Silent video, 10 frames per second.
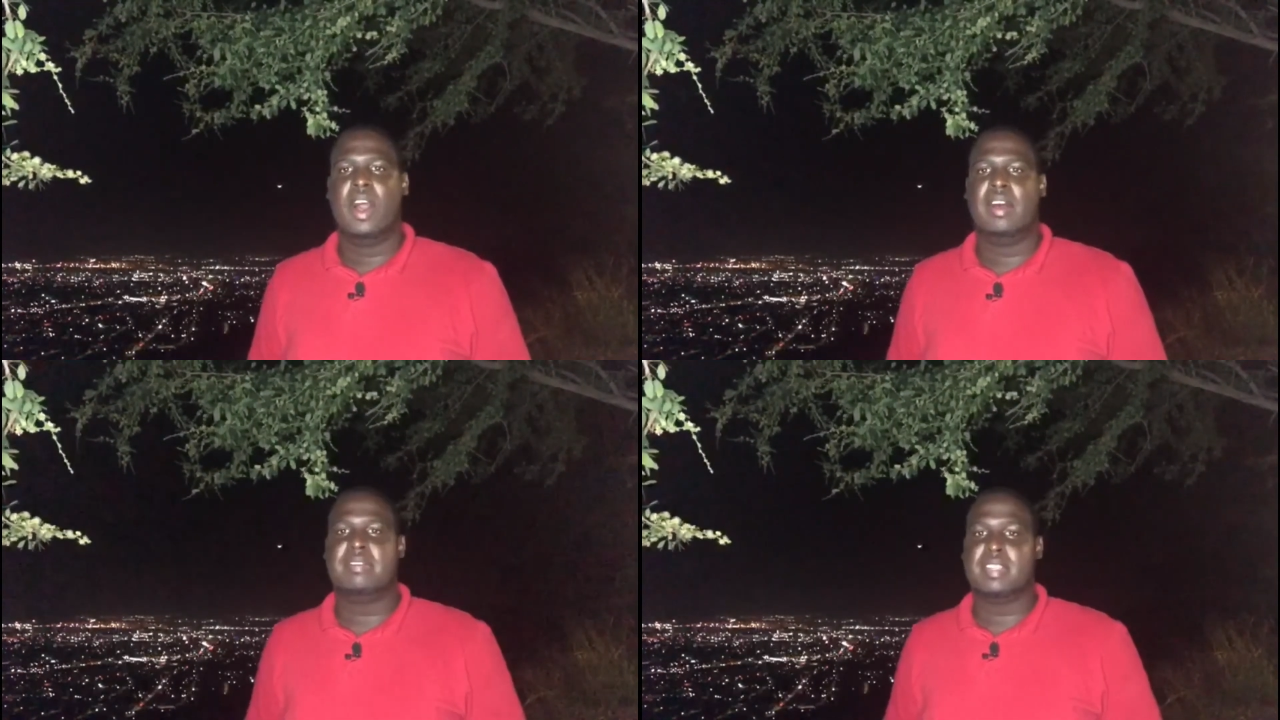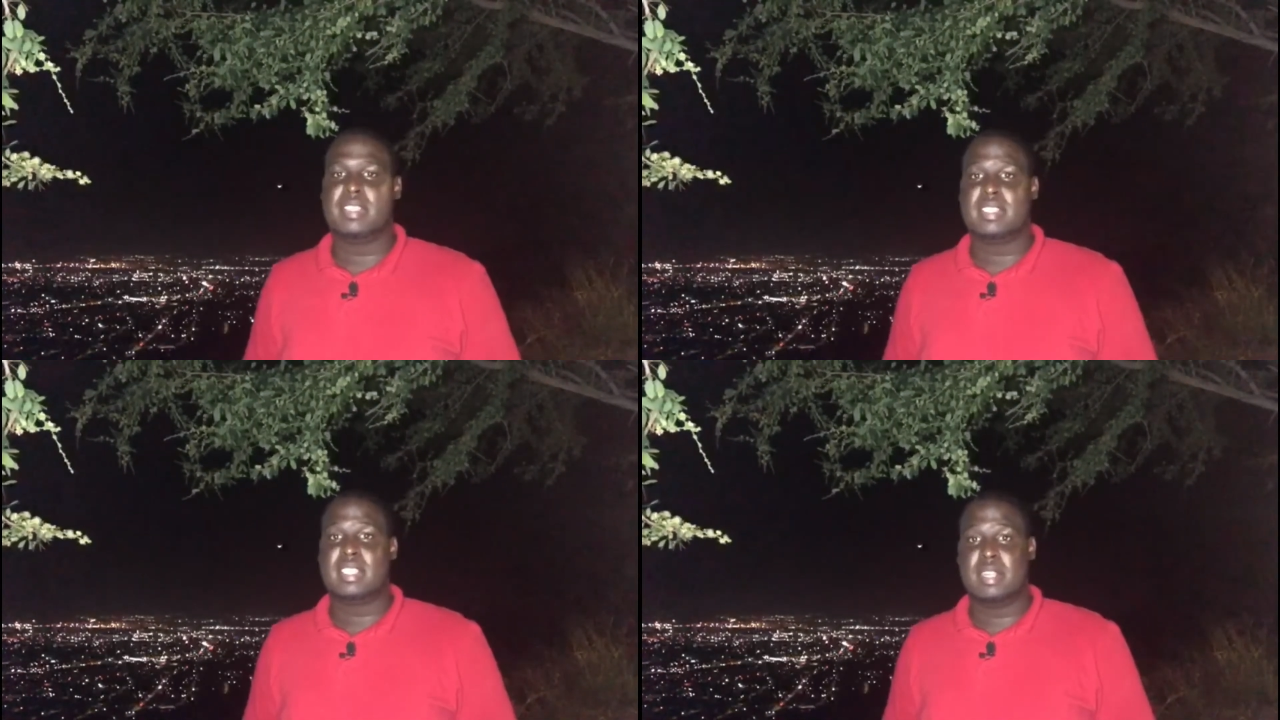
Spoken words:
of the sale